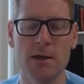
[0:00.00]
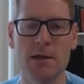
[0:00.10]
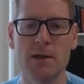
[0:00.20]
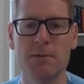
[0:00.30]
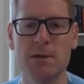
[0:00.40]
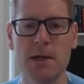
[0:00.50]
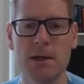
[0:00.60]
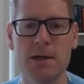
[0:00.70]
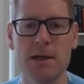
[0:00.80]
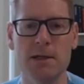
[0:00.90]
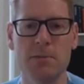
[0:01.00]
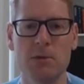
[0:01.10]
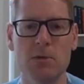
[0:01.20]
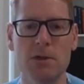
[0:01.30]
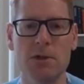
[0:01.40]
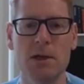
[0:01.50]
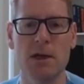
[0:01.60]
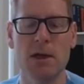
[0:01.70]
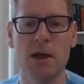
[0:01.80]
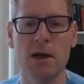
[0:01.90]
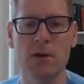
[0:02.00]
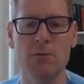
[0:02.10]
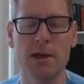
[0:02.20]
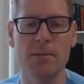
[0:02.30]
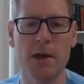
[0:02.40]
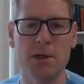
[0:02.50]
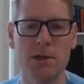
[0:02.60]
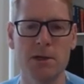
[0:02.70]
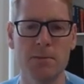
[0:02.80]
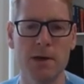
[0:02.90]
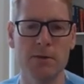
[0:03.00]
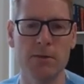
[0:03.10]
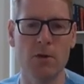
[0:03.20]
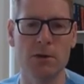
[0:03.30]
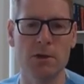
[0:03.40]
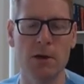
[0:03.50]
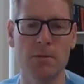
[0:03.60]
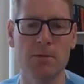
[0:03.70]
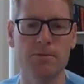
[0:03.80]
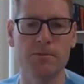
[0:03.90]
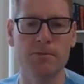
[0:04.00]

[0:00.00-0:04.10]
and particularly that's important uh, when the patient's being followed up.